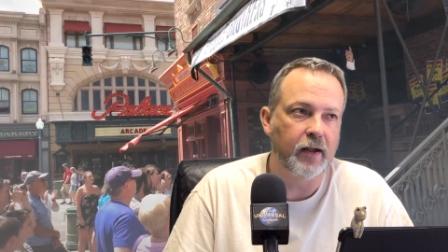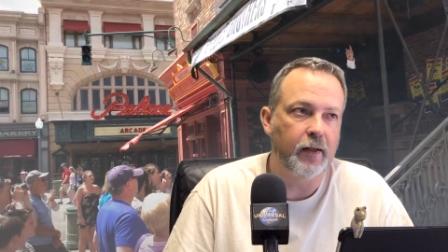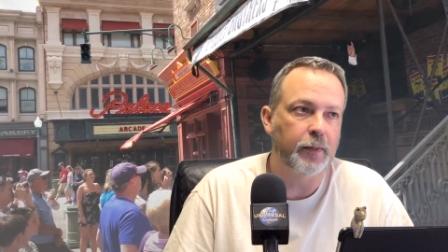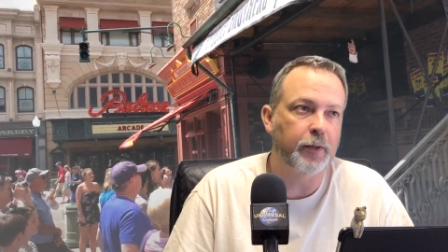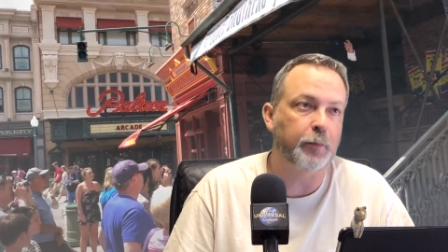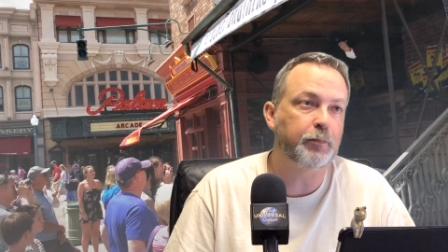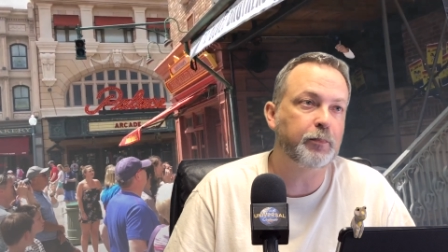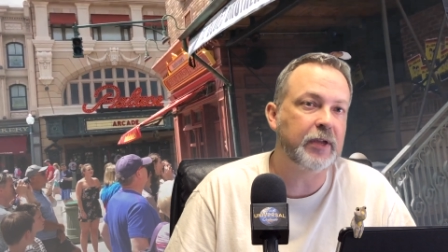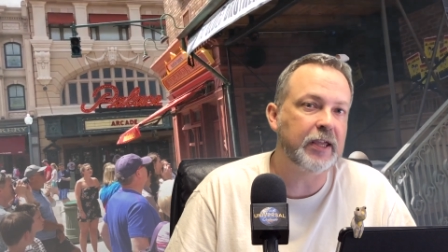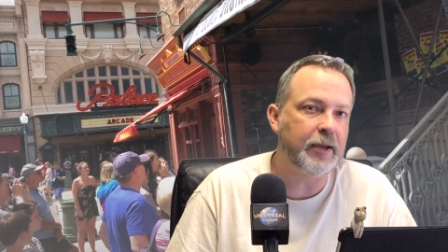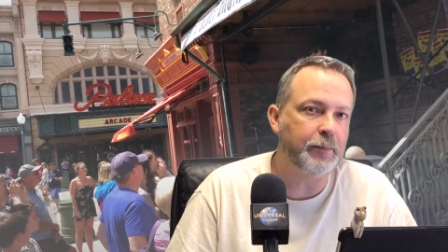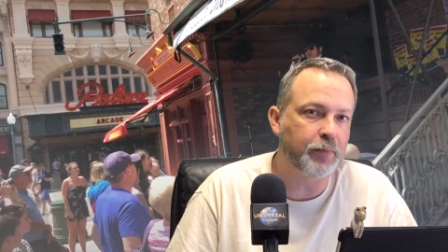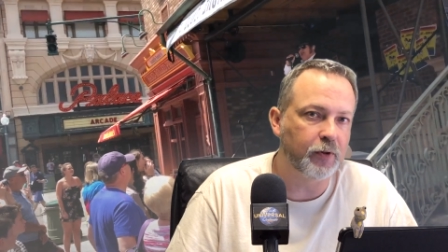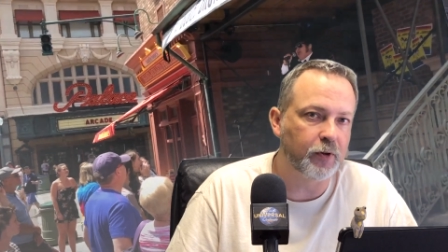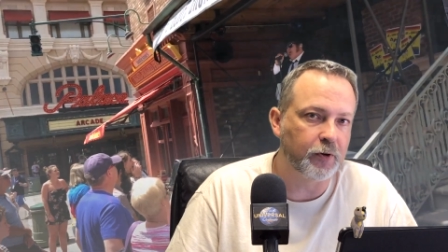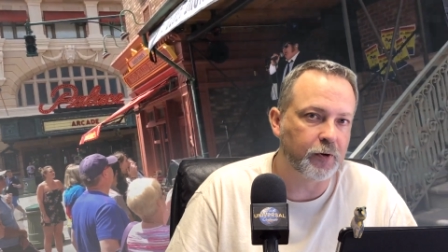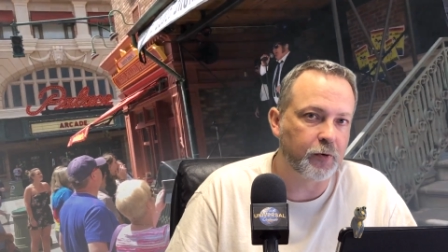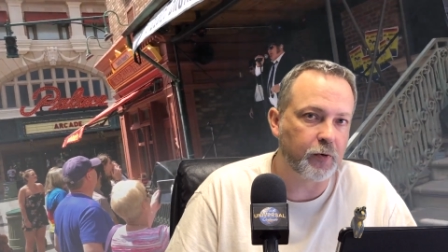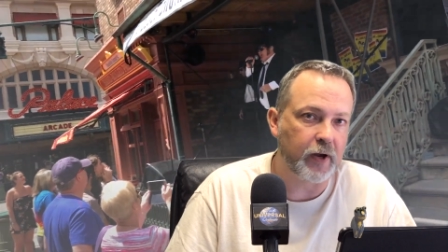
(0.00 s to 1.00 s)
The
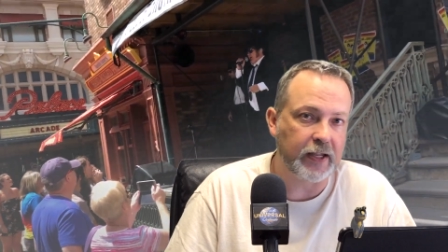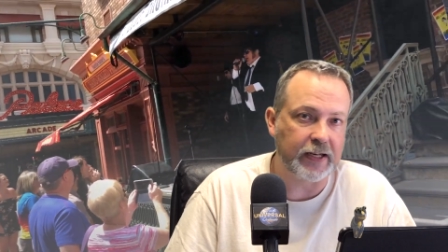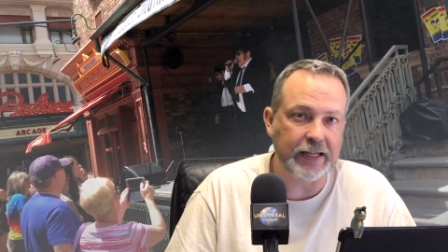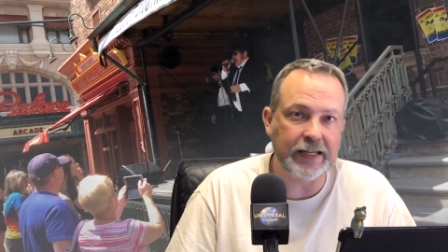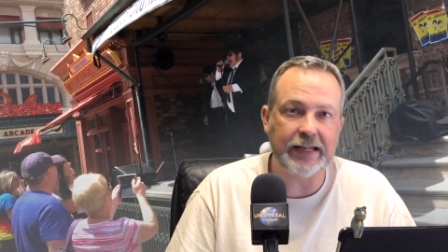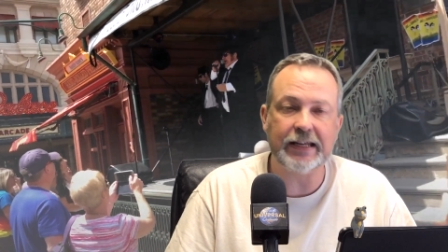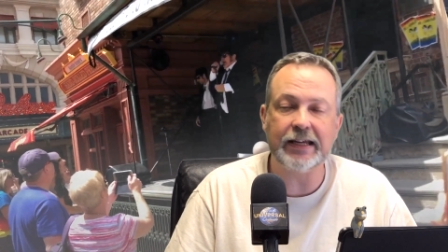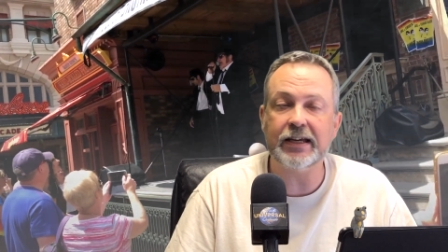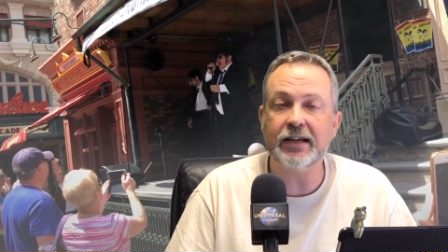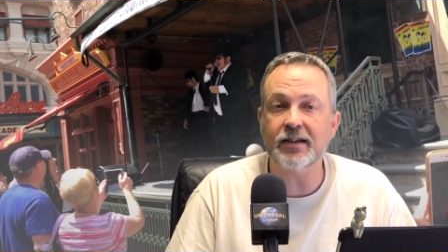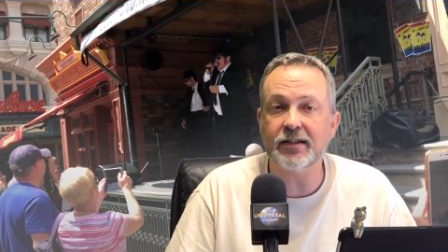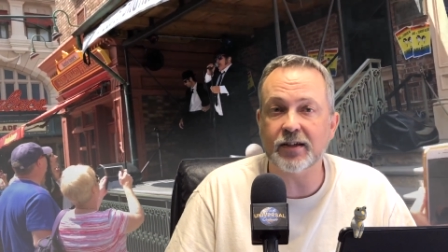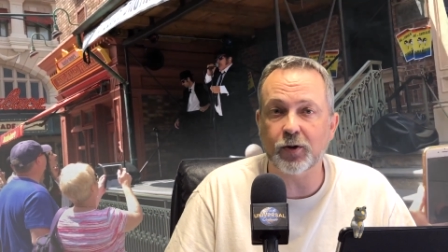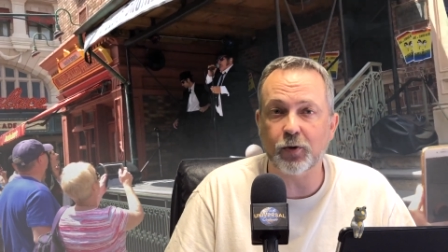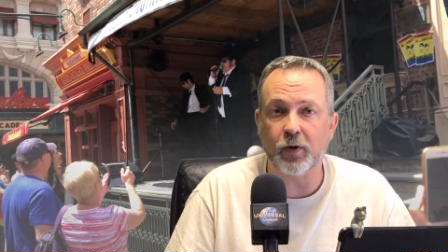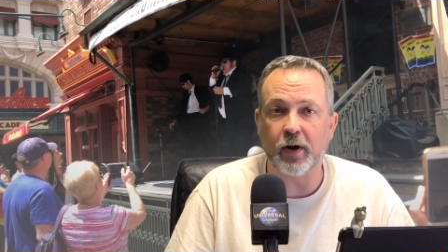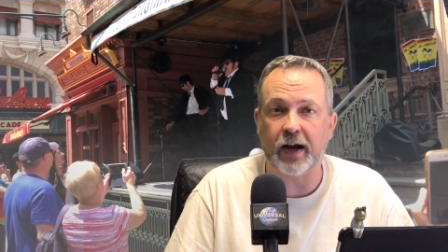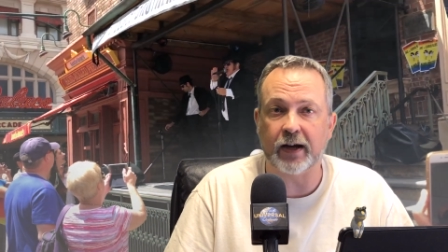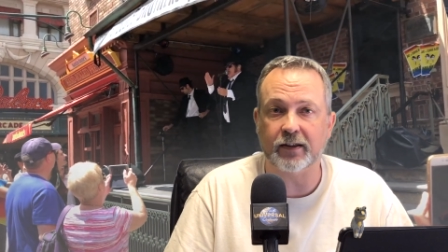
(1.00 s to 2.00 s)
people are great. It is
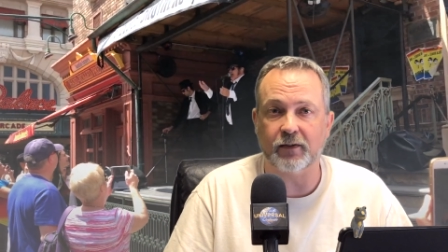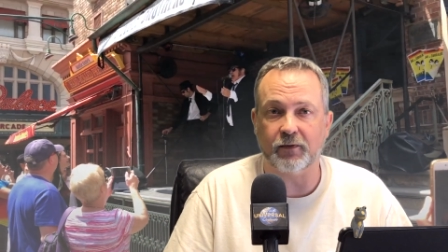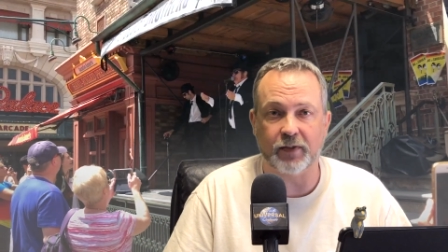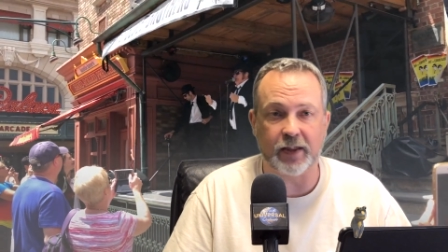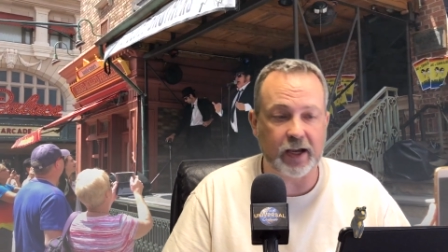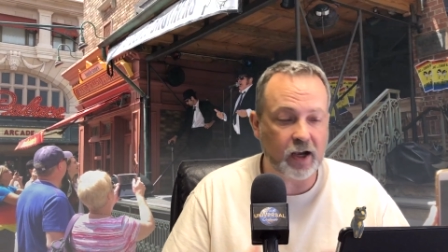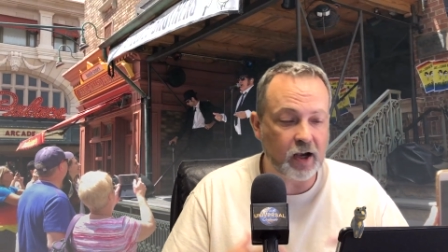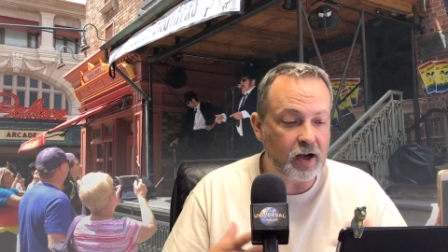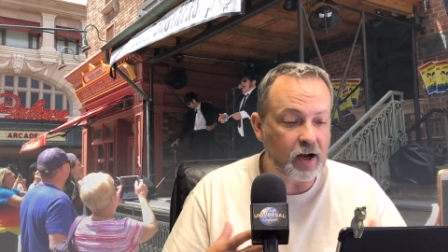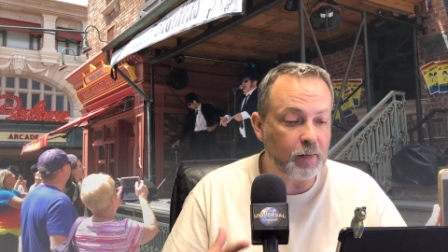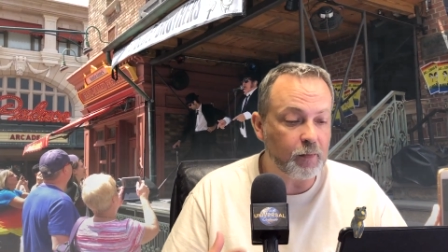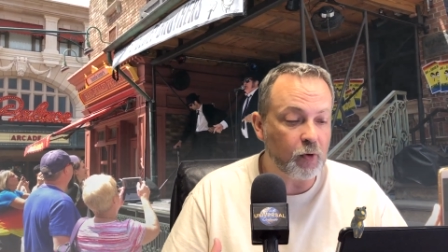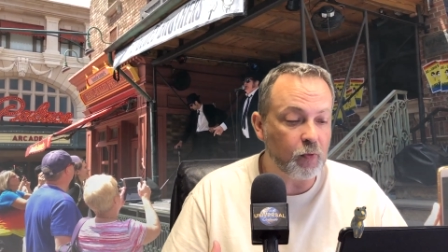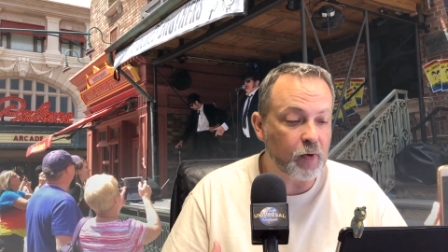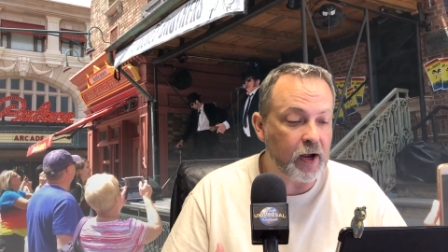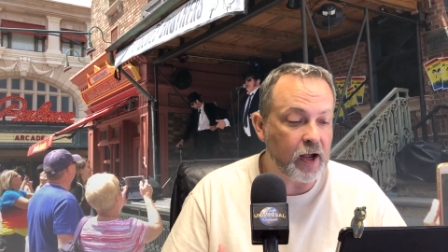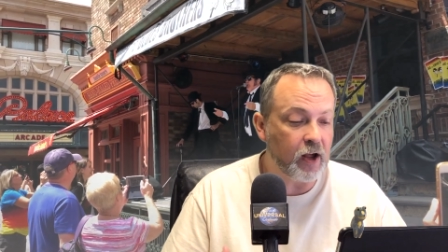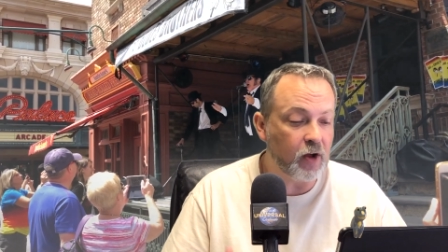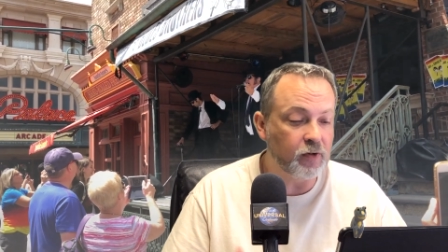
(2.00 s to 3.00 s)
interactive. They come
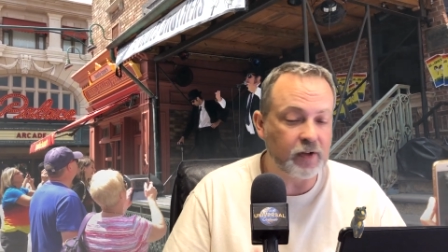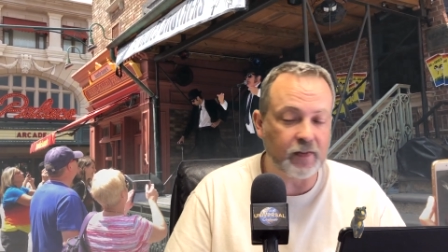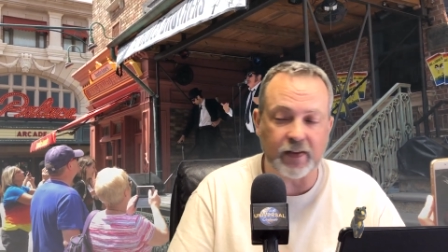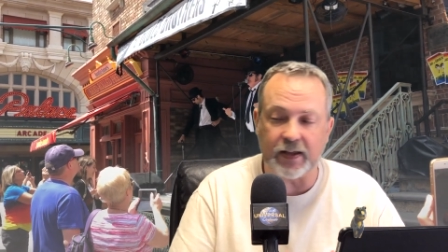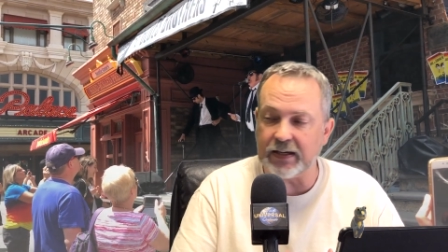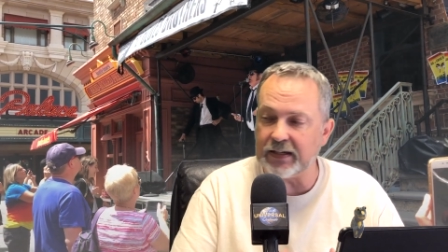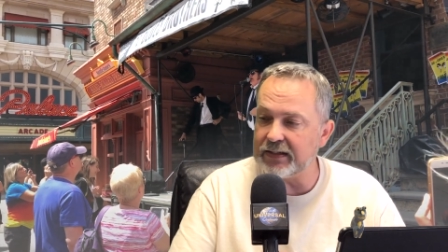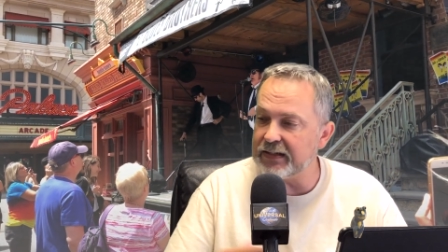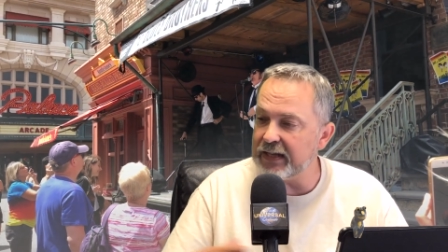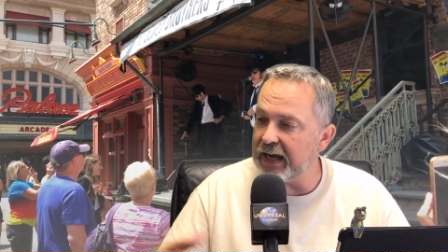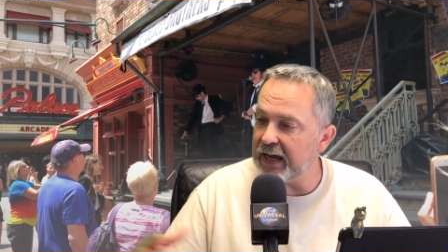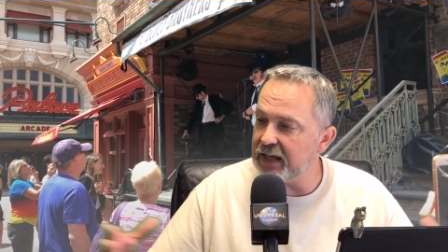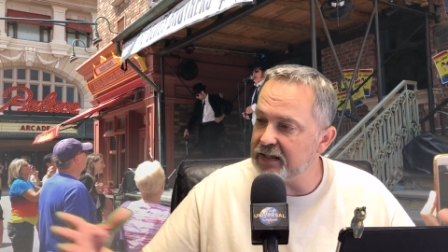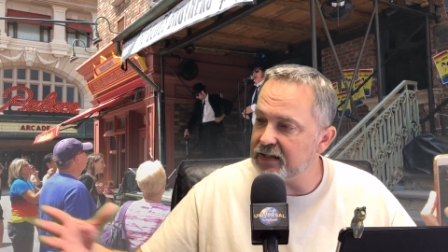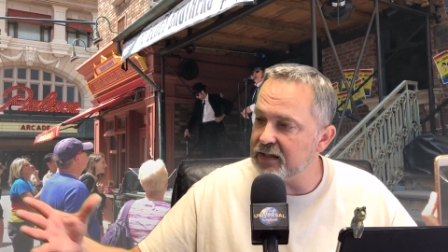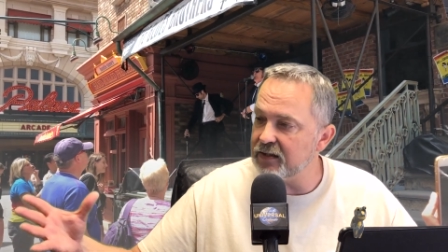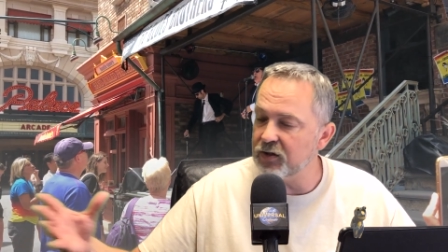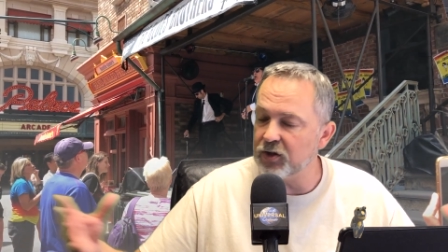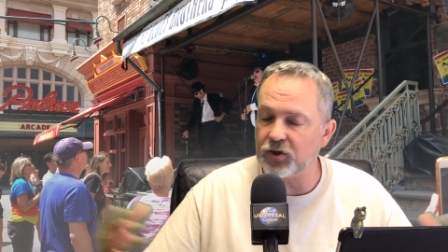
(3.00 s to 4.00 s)
around and they
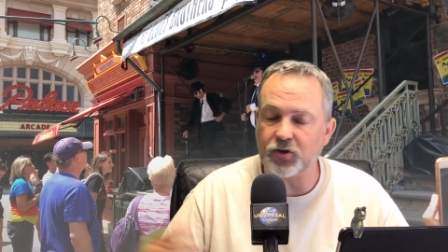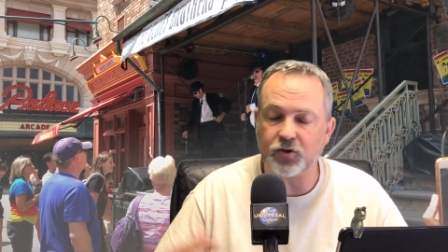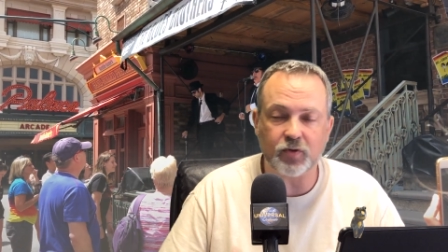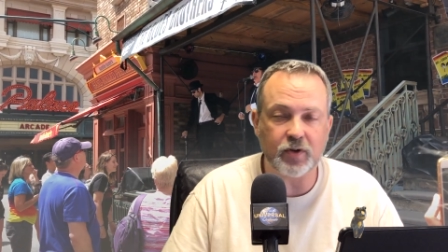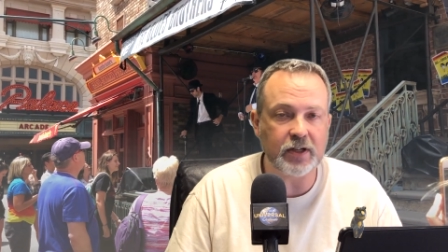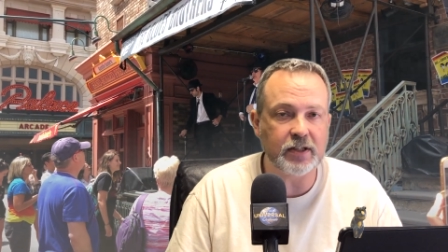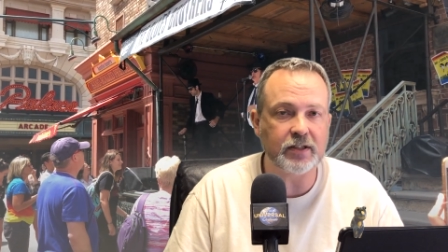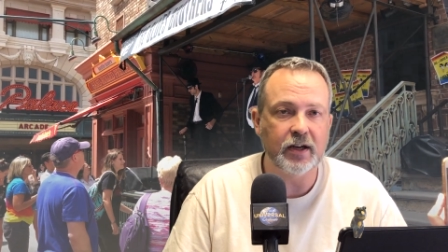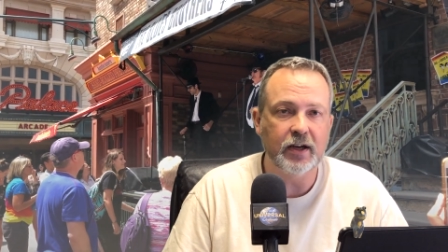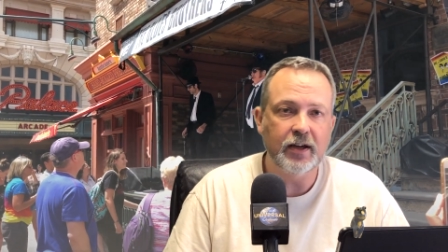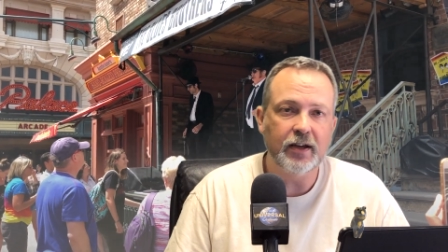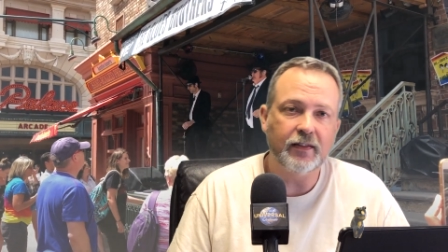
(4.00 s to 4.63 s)
dance in the streets.